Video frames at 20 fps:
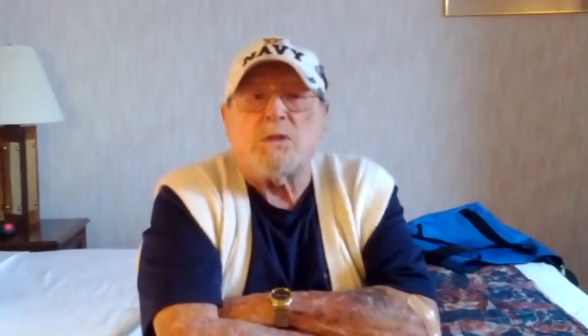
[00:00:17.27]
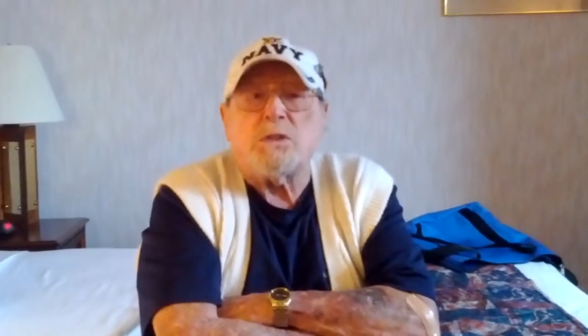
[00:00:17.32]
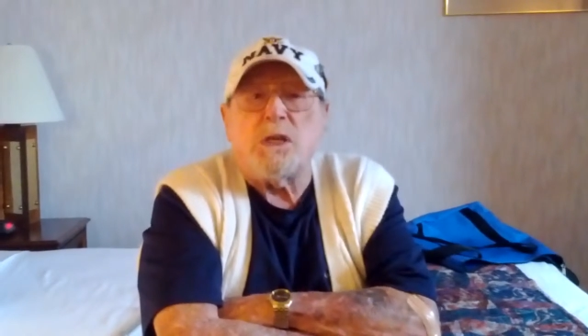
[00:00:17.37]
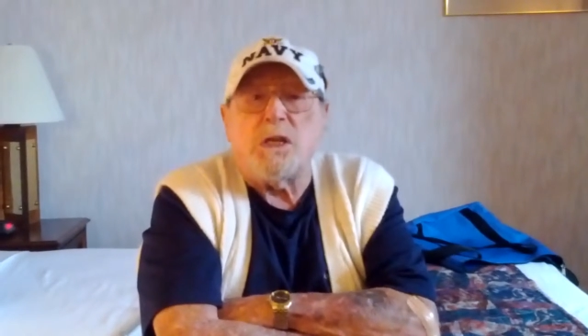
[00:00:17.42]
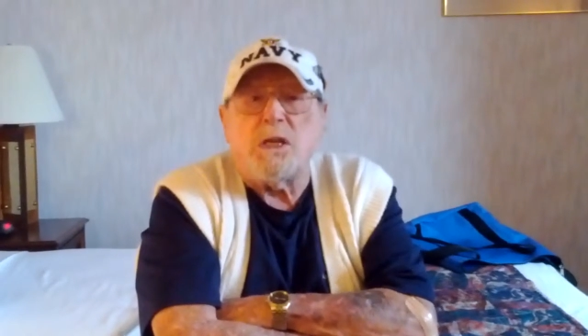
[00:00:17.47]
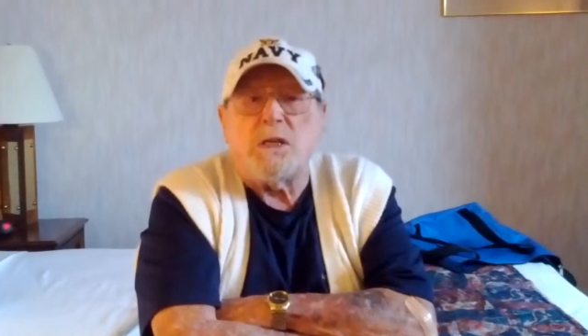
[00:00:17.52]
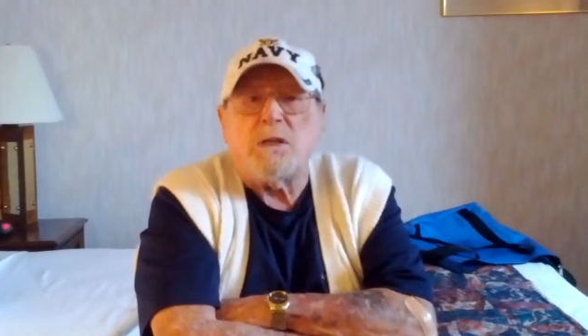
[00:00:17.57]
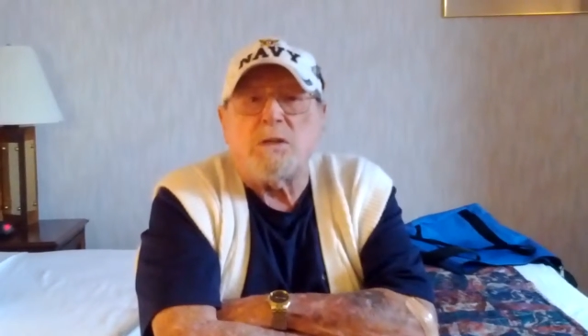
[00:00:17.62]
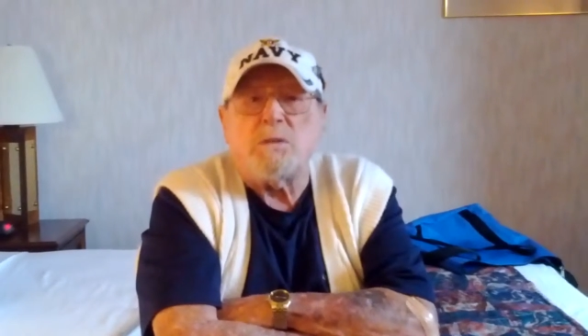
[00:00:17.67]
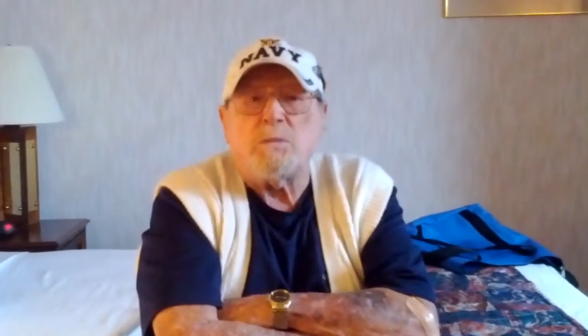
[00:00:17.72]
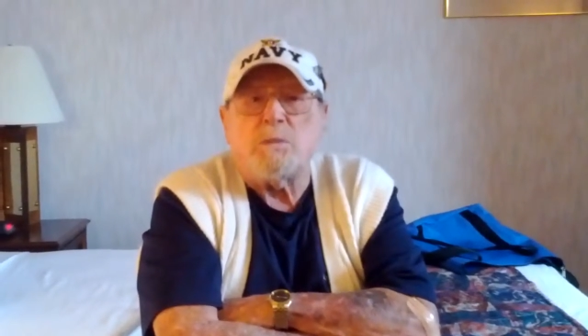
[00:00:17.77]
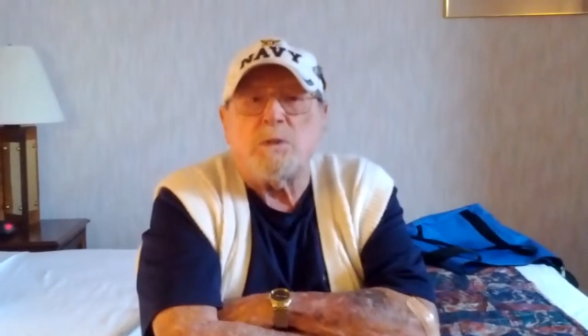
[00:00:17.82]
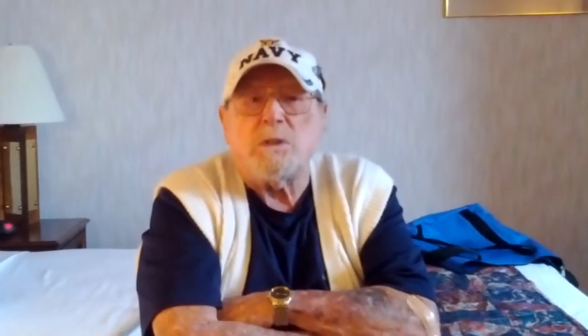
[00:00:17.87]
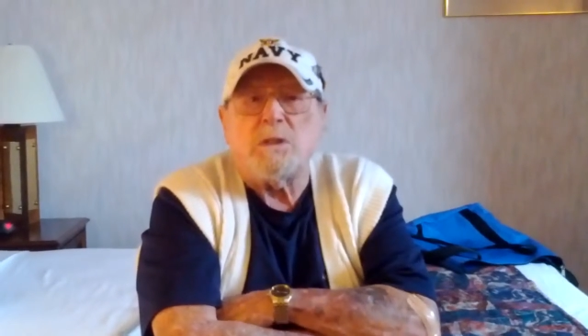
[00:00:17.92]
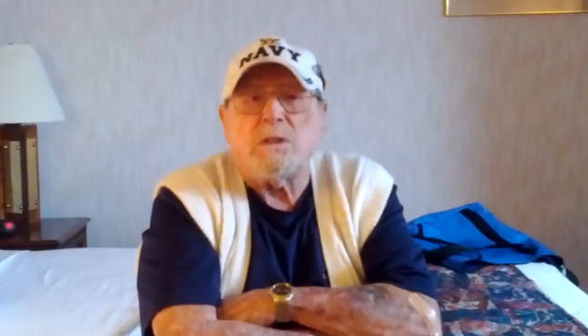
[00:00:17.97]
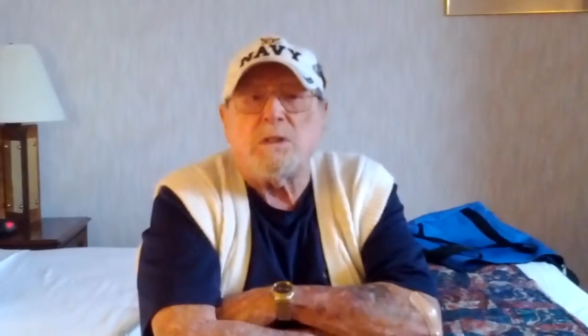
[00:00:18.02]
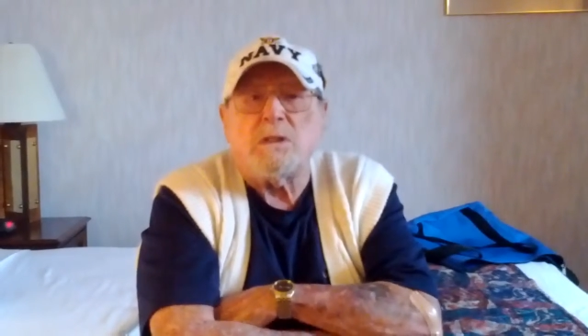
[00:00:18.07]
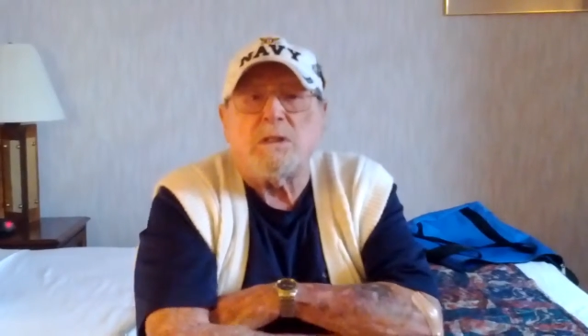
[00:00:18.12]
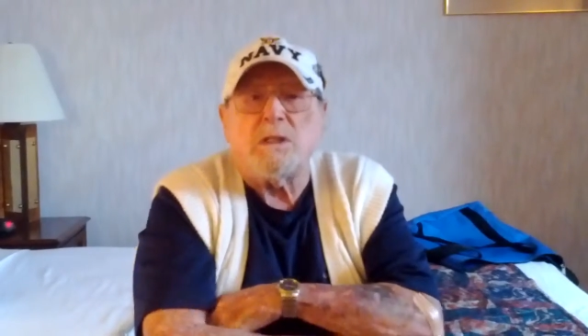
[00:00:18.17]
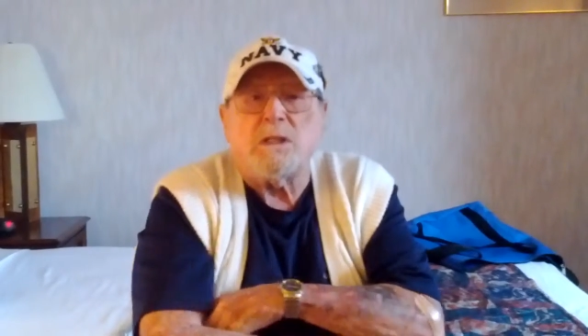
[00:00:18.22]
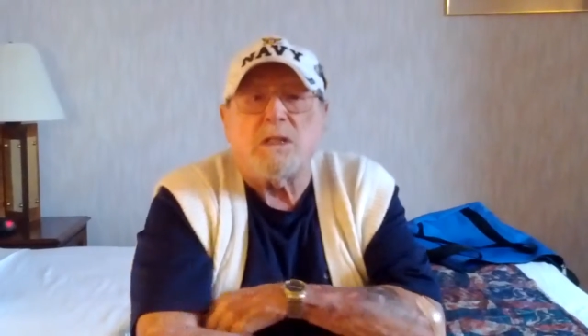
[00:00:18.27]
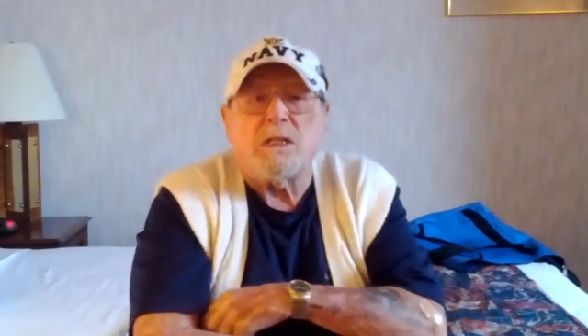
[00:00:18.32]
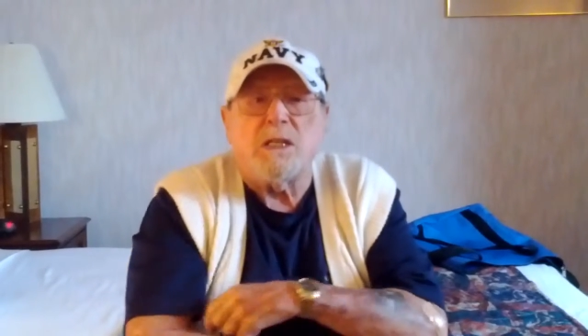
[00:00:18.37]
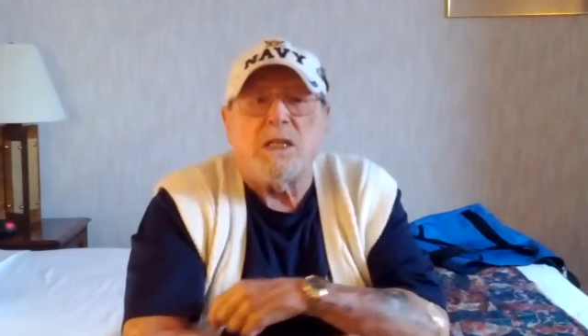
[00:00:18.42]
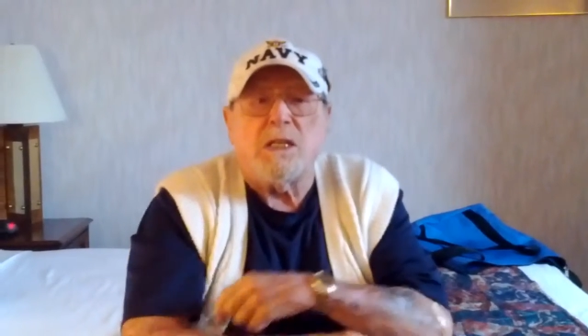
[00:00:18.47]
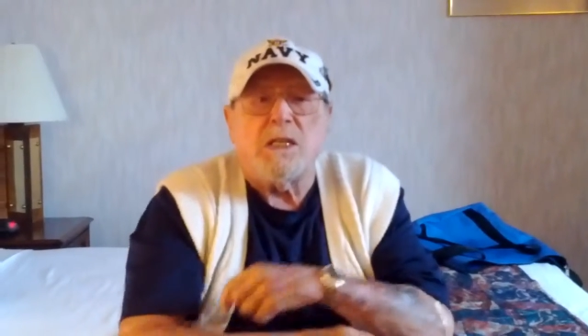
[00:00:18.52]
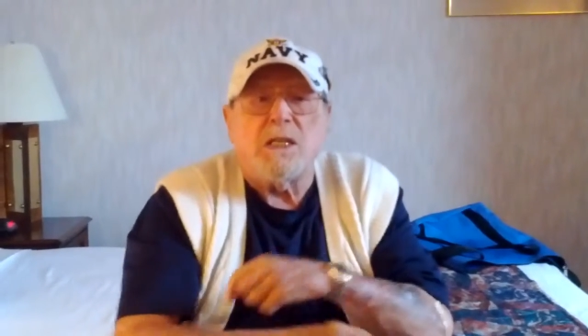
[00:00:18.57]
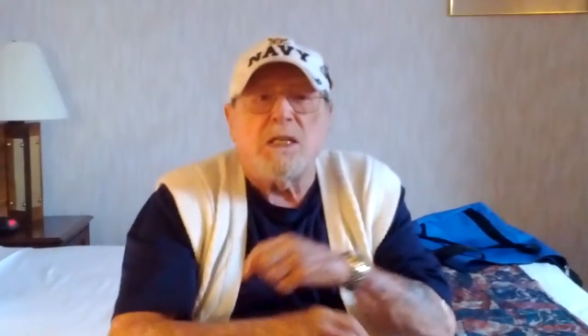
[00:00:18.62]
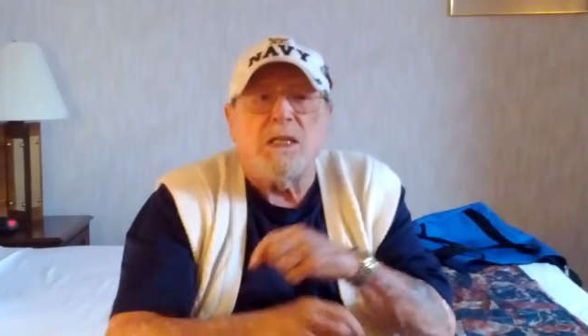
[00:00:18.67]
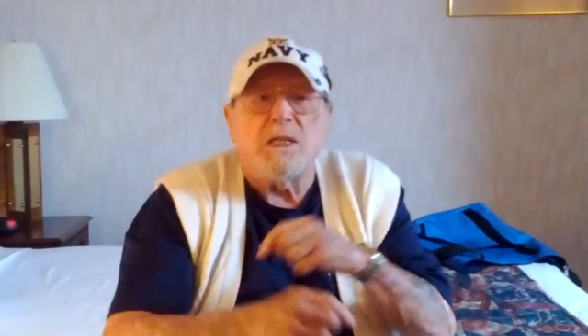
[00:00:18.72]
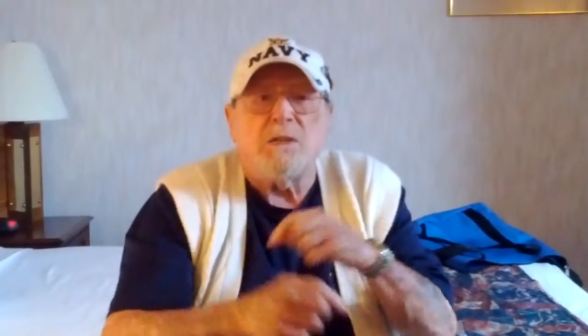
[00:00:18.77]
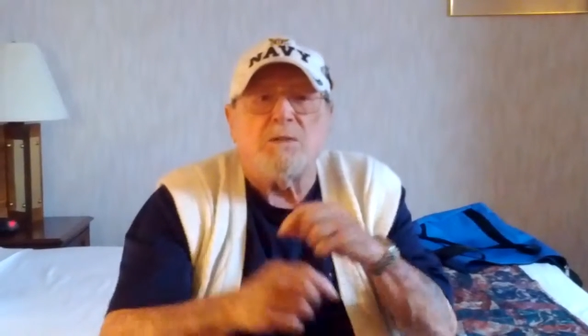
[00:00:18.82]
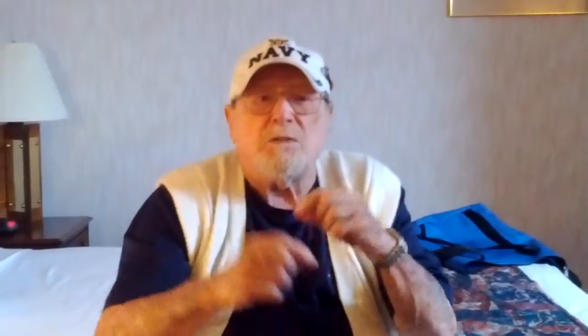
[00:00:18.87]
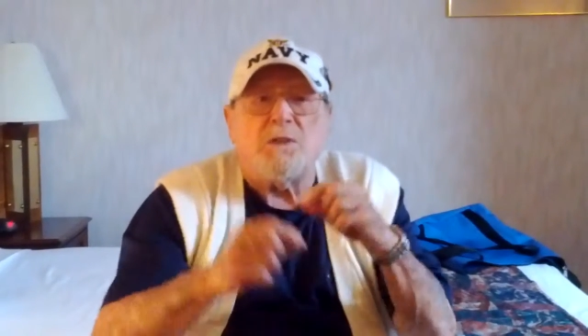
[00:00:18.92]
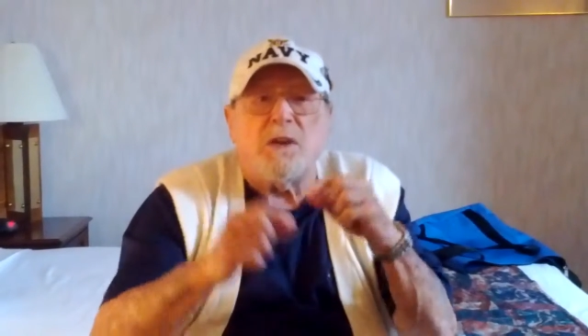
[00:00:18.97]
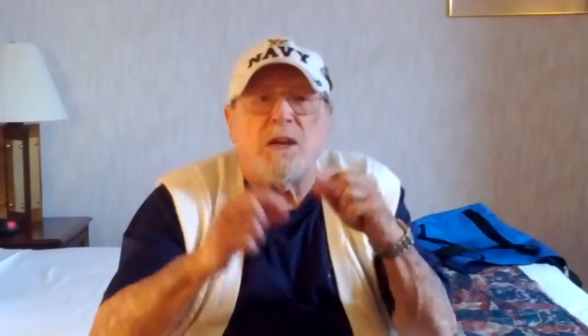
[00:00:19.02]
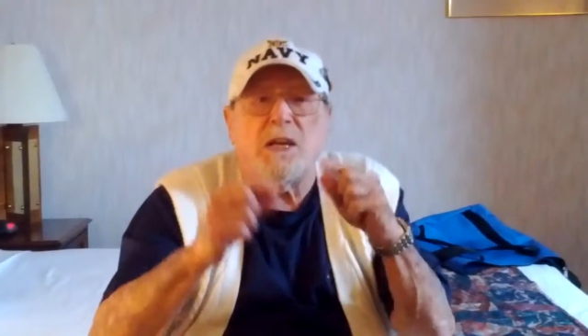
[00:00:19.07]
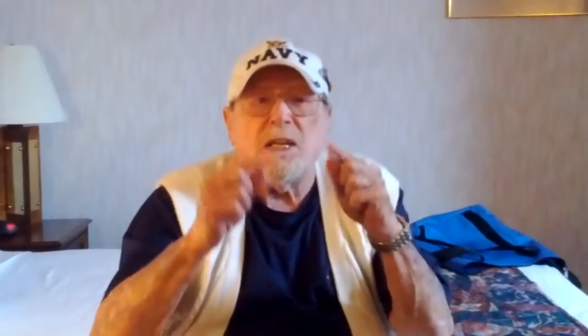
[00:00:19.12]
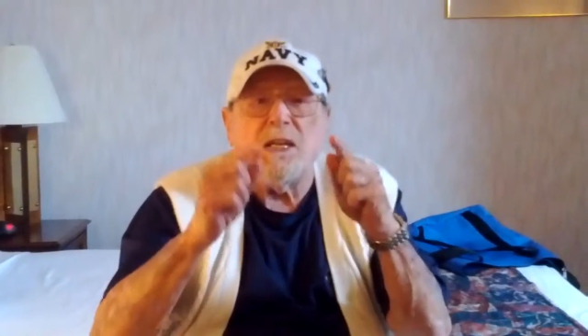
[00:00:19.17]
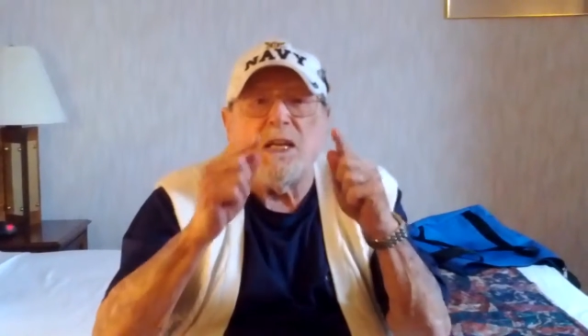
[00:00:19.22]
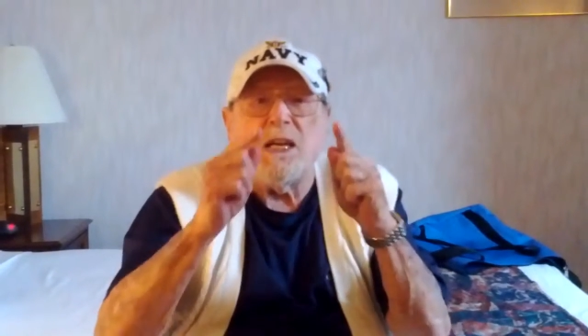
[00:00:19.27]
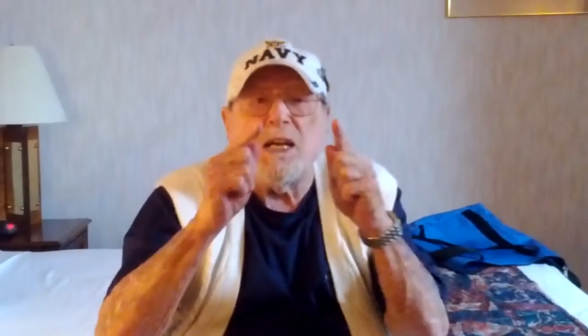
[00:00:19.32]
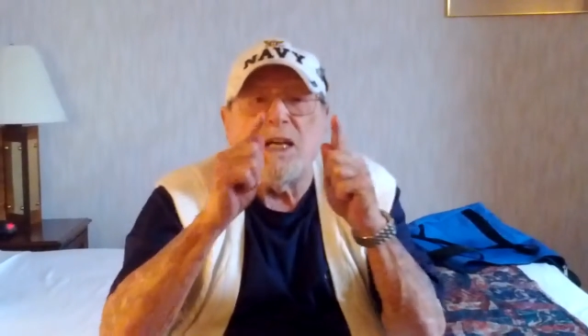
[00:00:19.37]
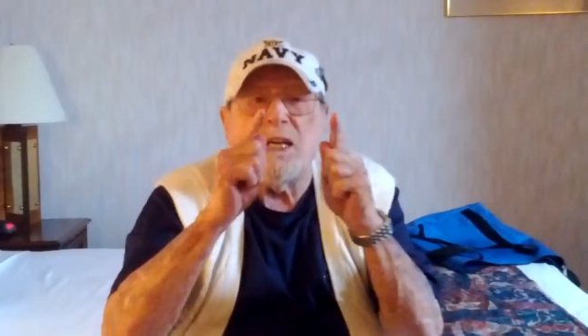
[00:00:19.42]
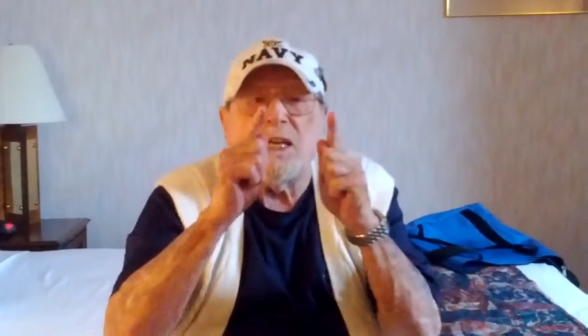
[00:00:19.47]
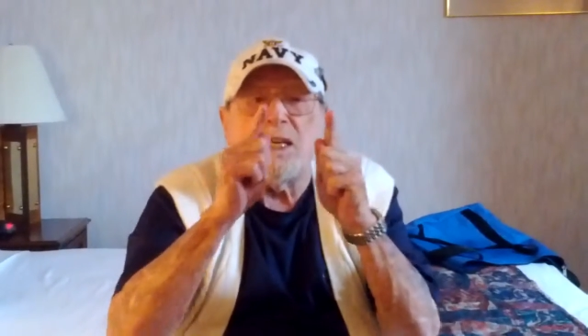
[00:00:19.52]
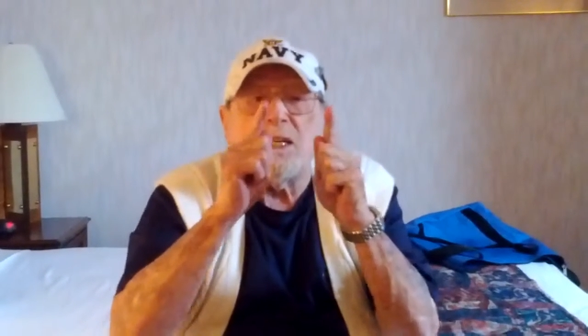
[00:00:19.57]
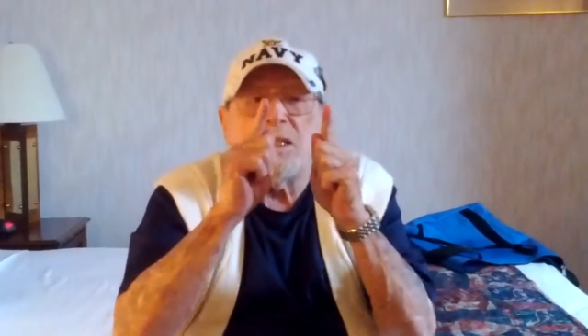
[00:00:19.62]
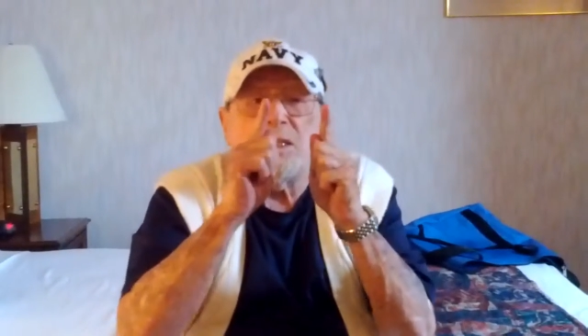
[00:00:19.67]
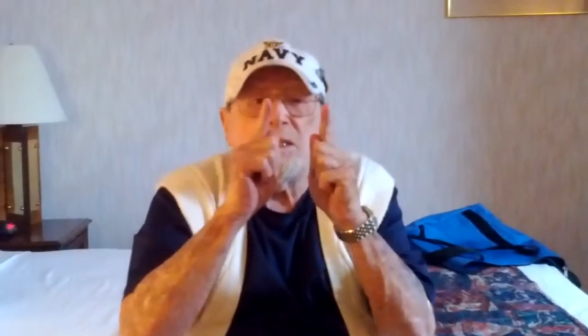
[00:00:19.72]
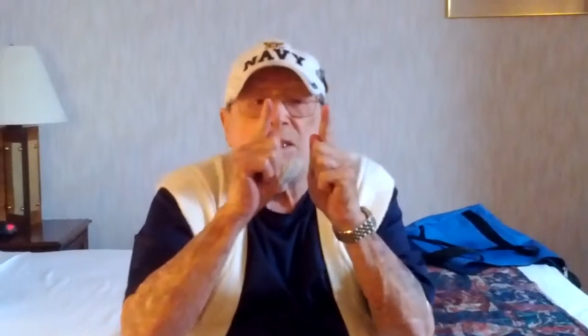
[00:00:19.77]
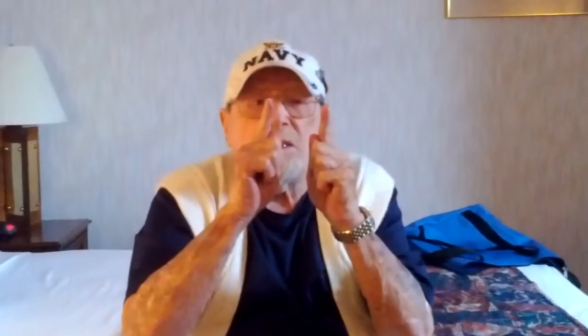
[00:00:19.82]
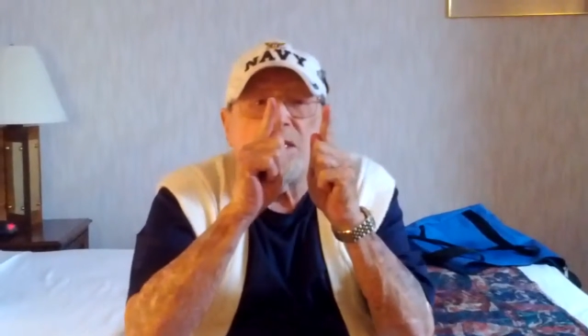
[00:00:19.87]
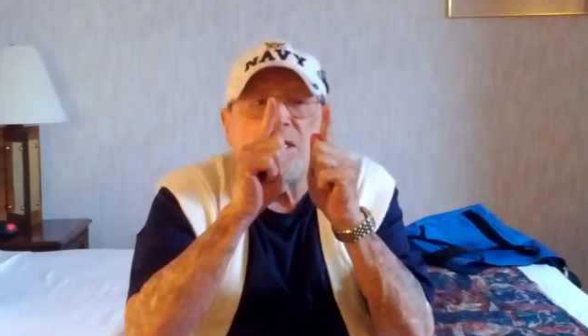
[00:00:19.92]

terrible if I had